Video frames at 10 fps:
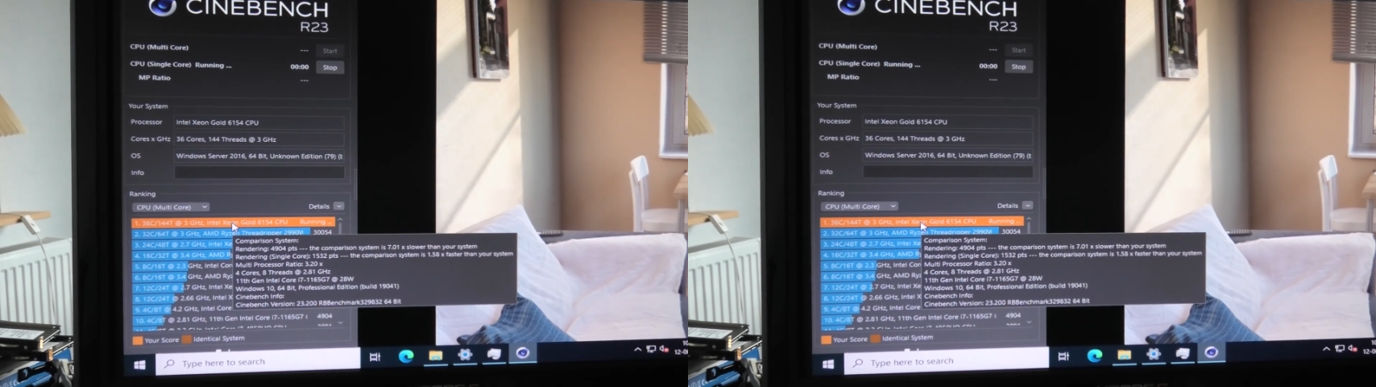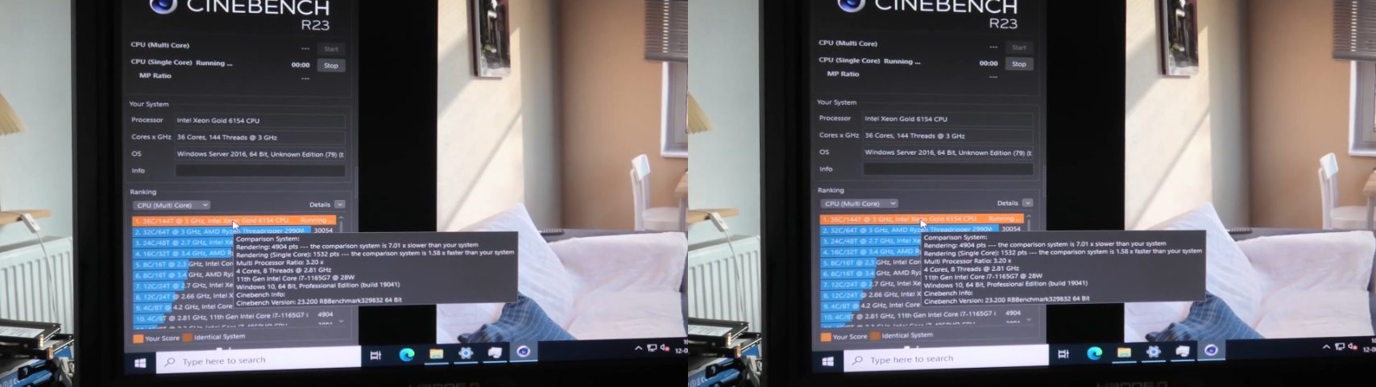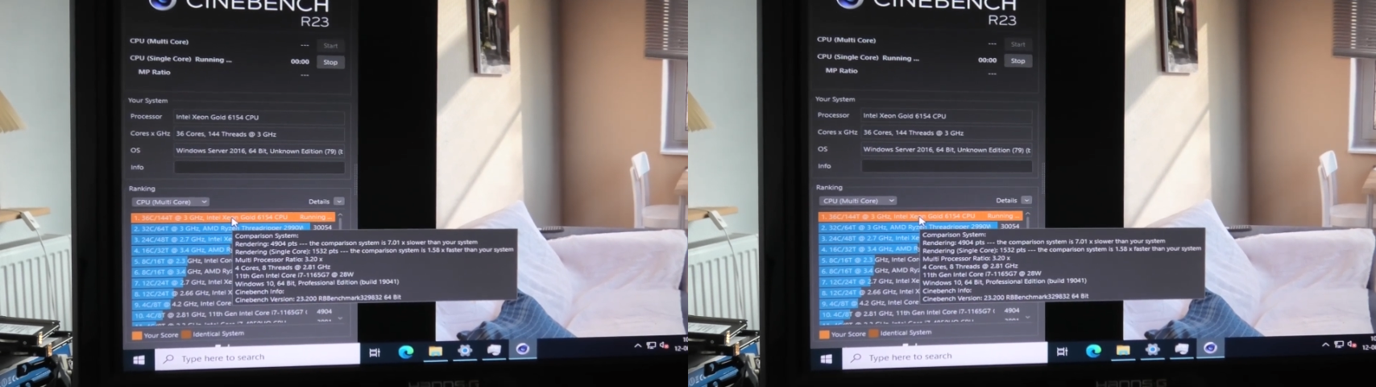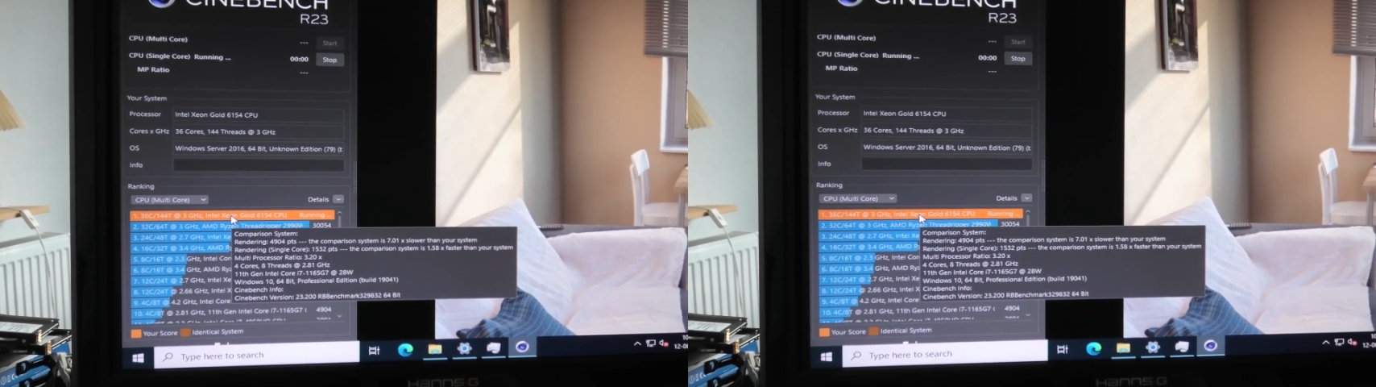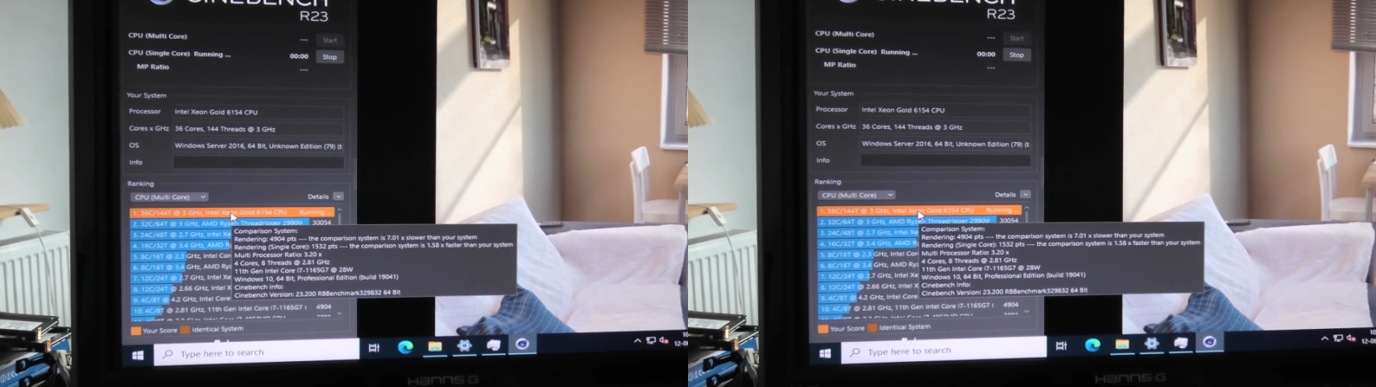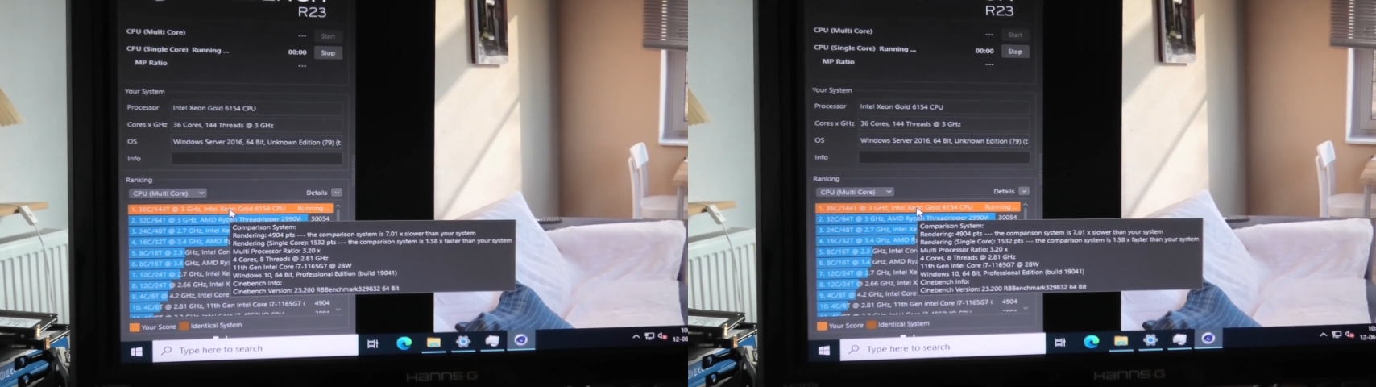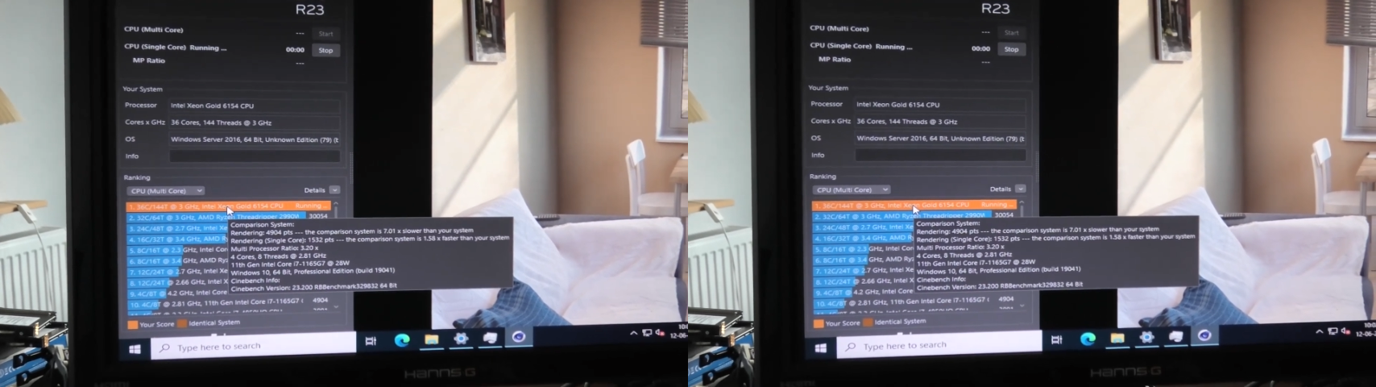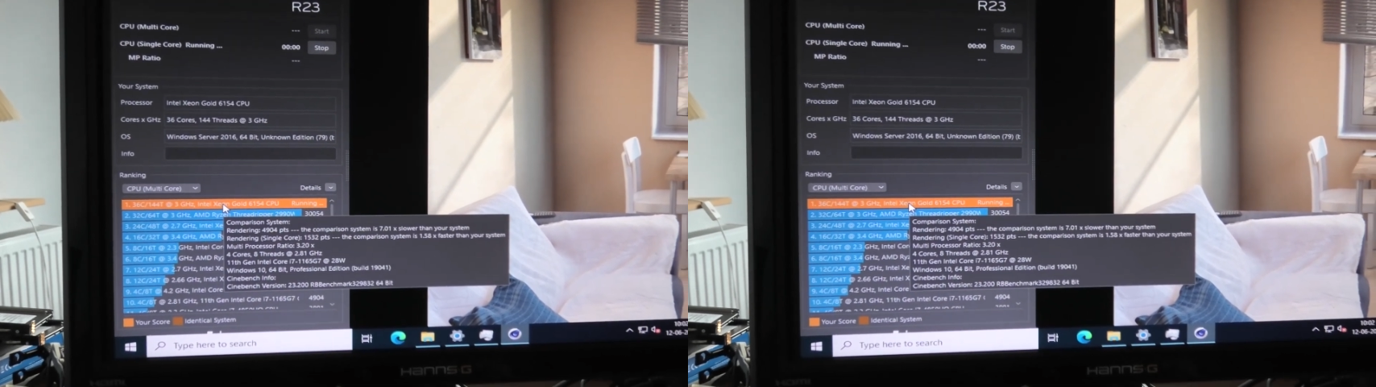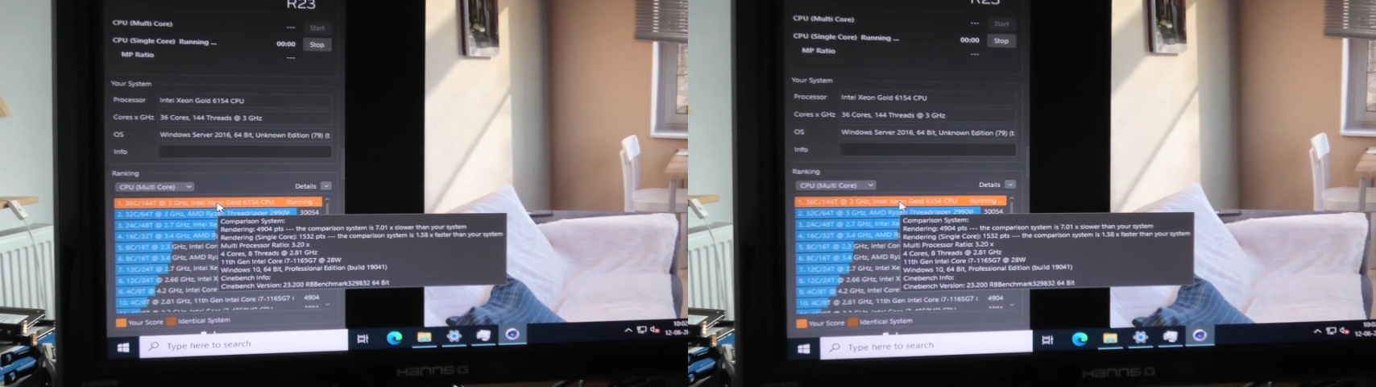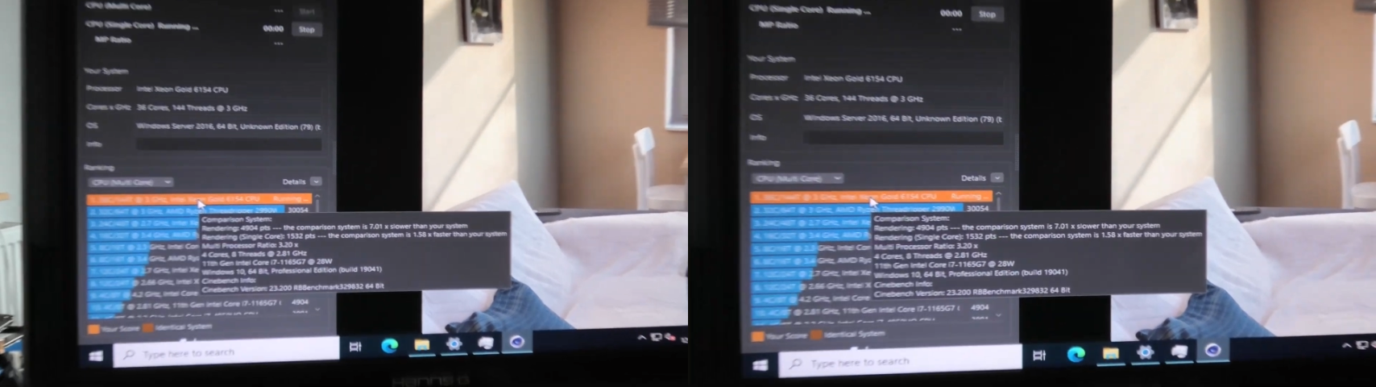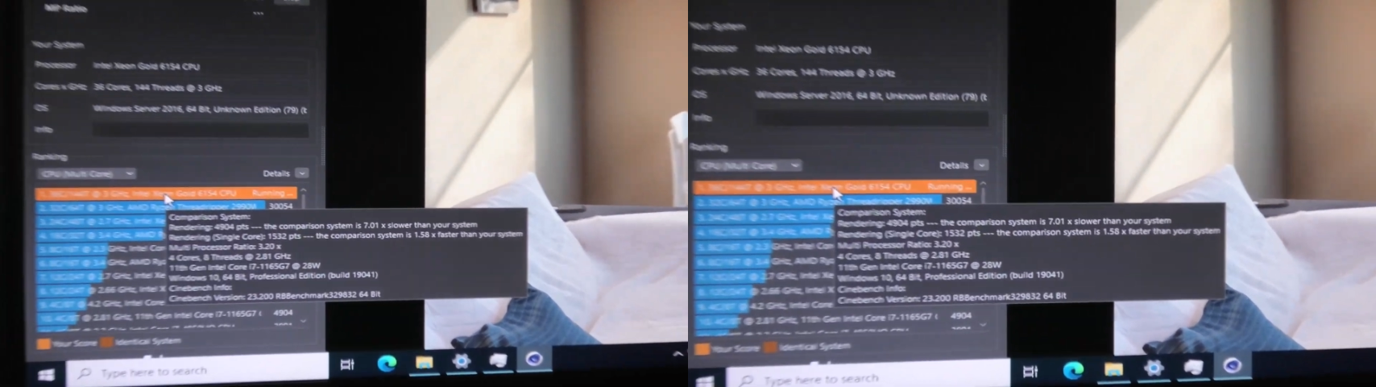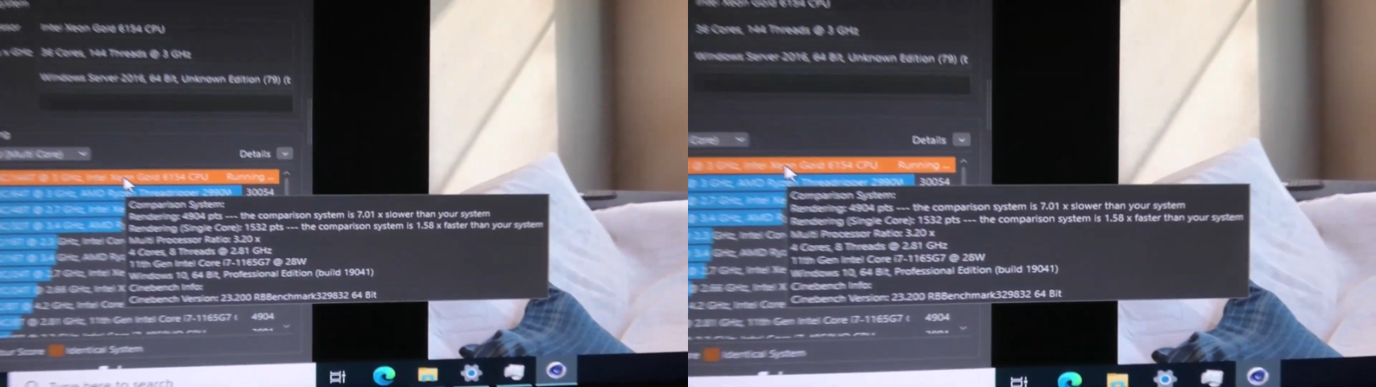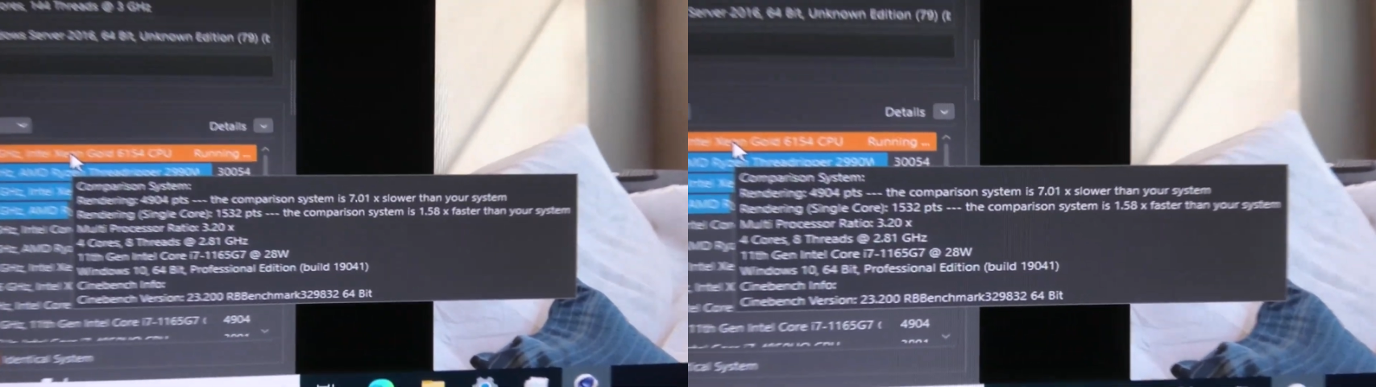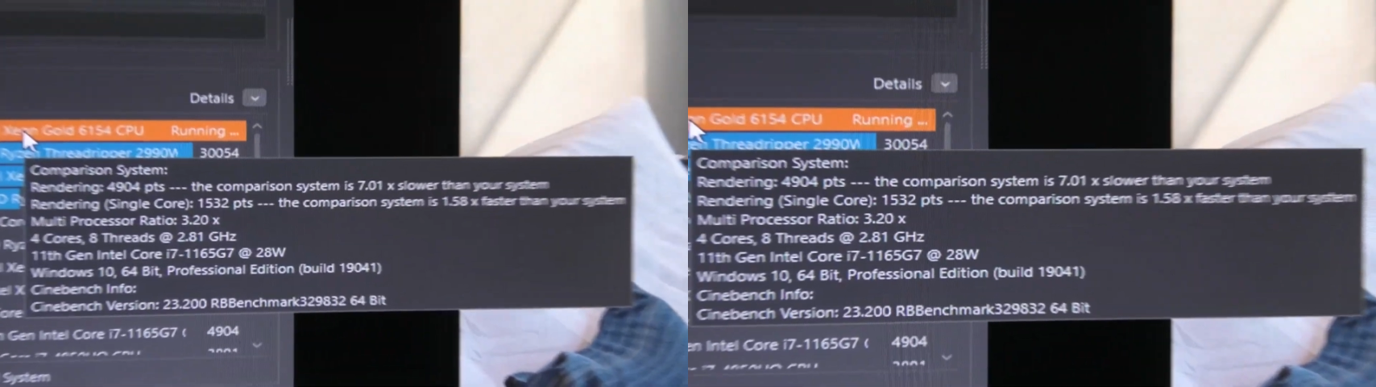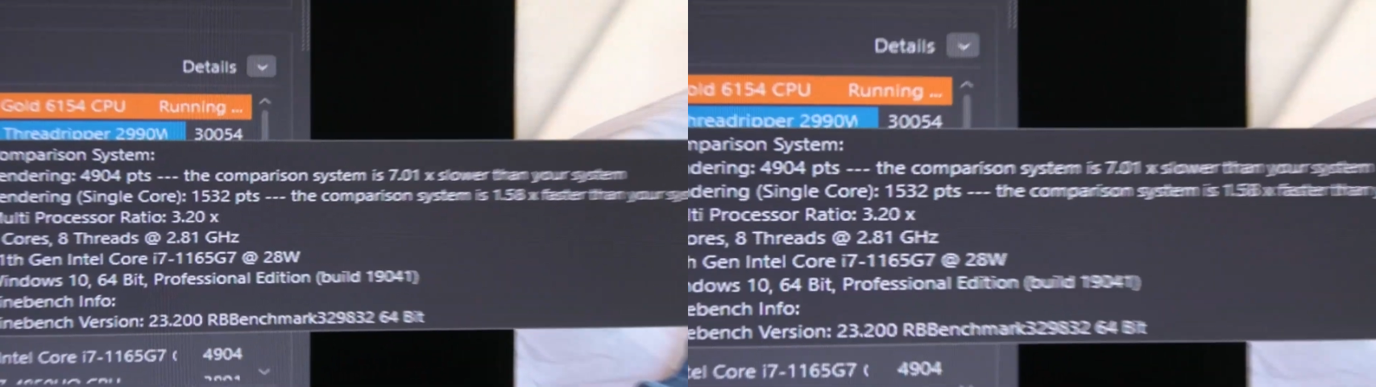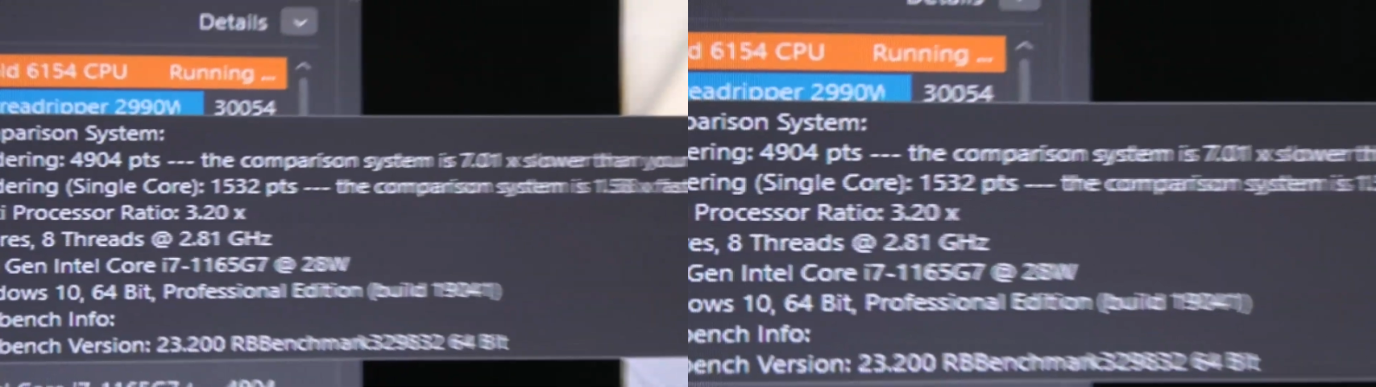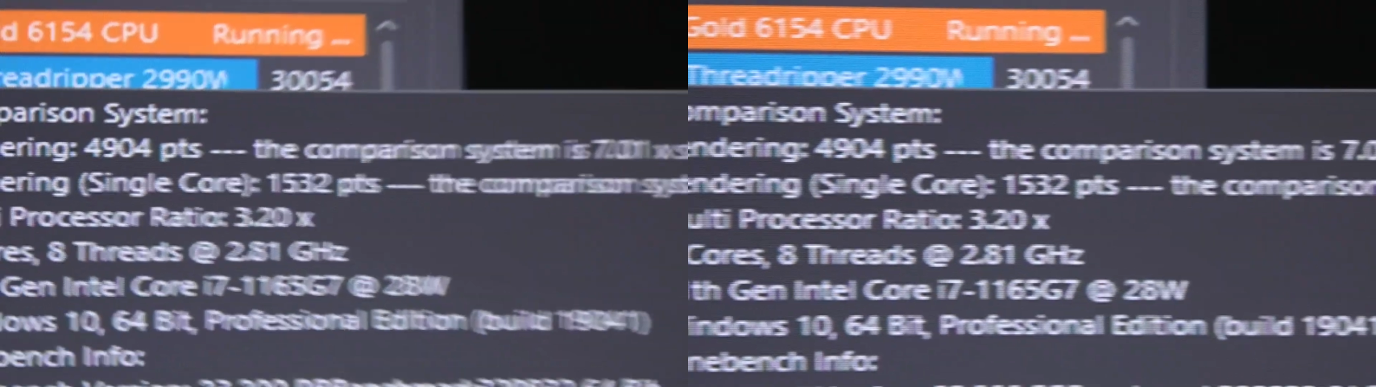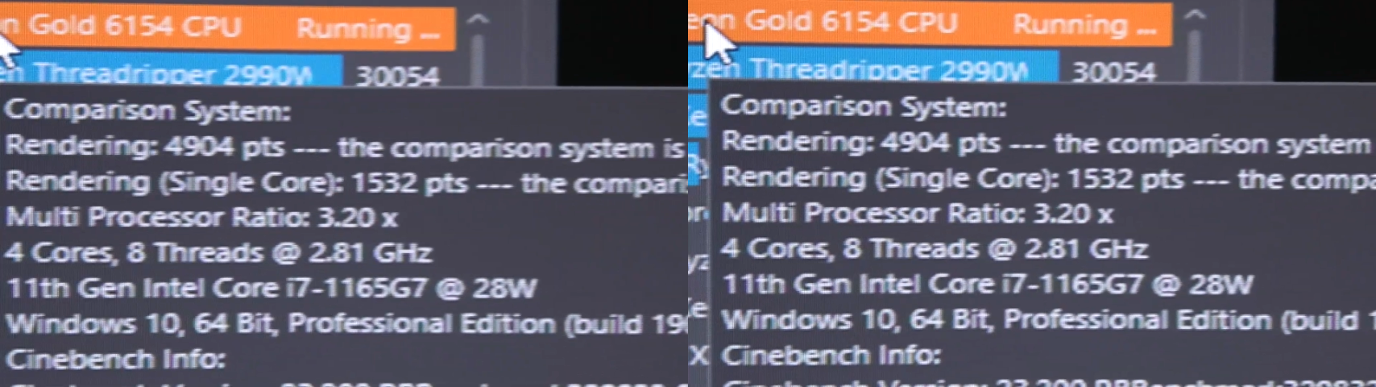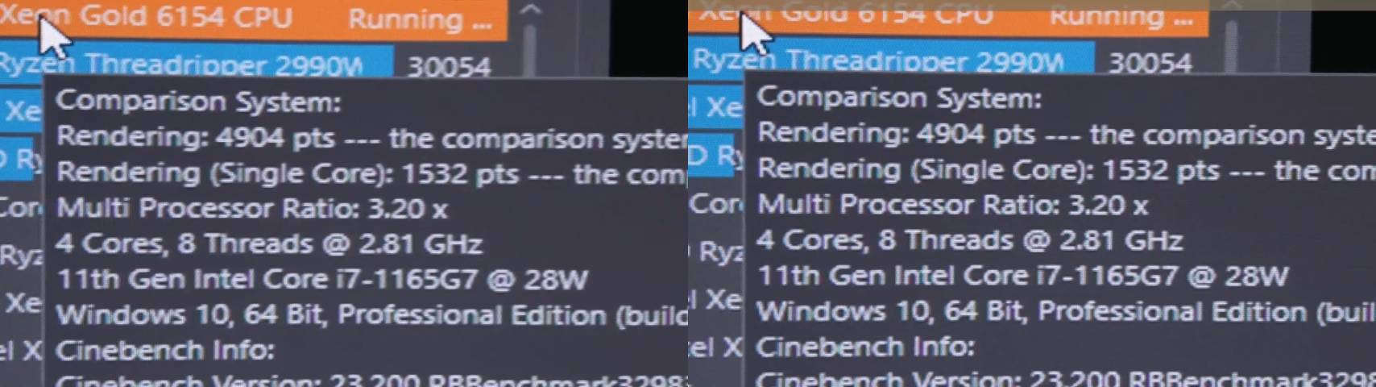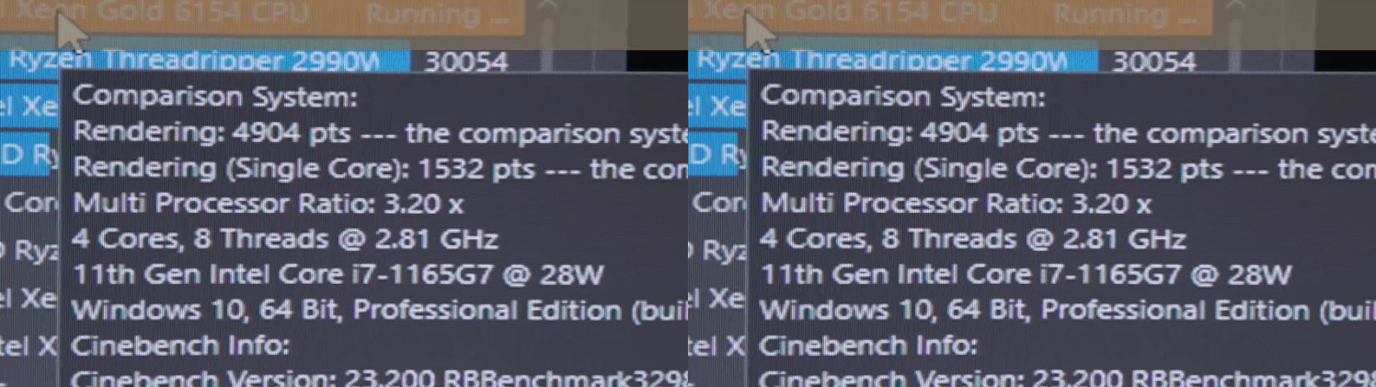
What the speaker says: Nobody's mouth can be seen.